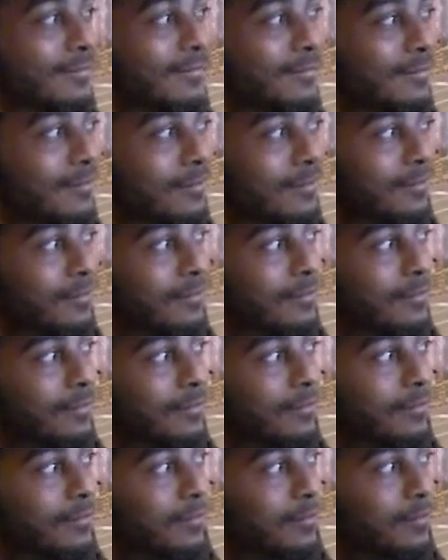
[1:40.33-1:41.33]

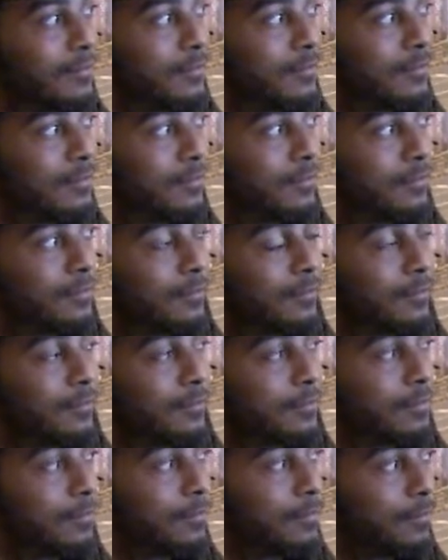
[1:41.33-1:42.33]

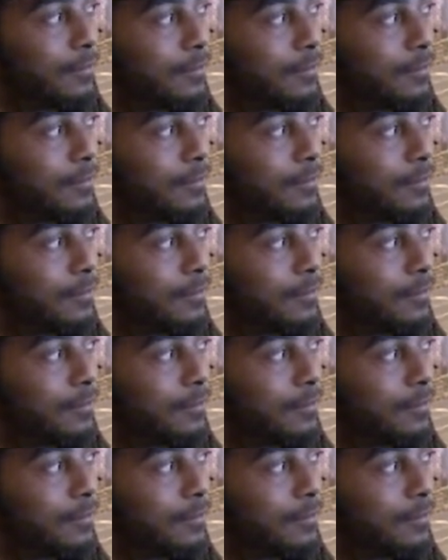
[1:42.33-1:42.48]
No words are spoken by the person on screen.